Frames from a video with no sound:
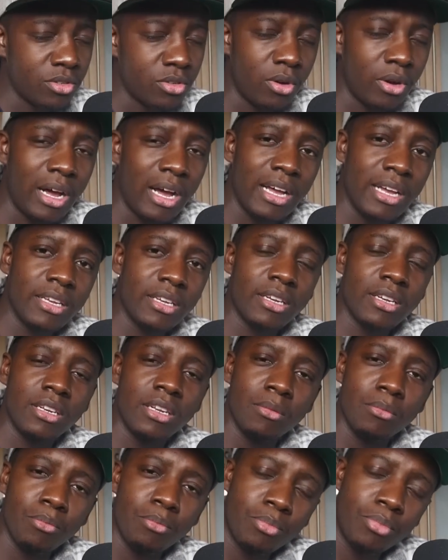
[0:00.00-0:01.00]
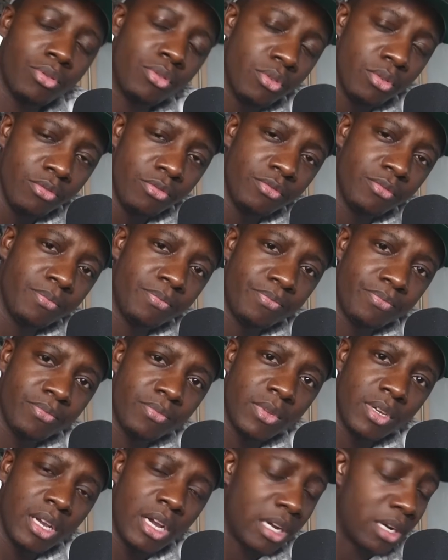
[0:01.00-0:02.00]
so I can improve,
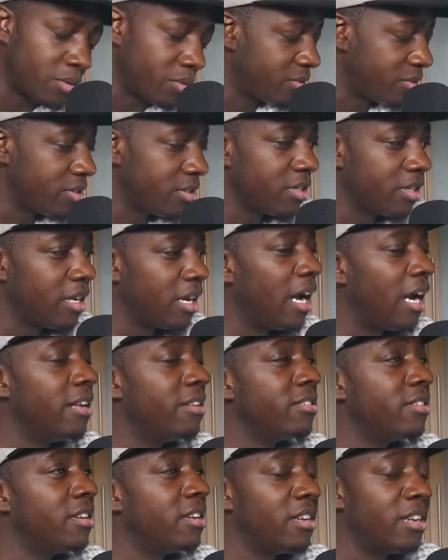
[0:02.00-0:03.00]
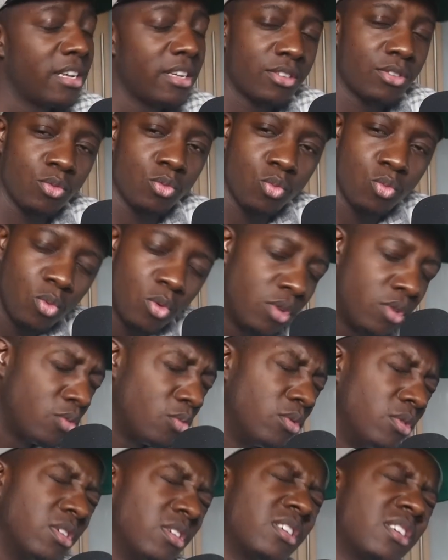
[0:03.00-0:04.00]
and I'll see you guys in the next
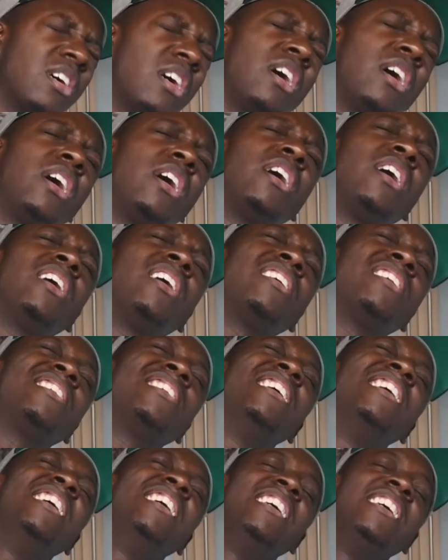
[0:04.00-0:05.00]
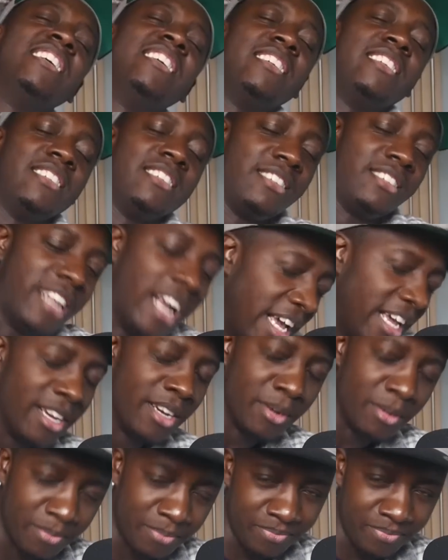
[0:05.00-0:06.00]
one. Well, god damn.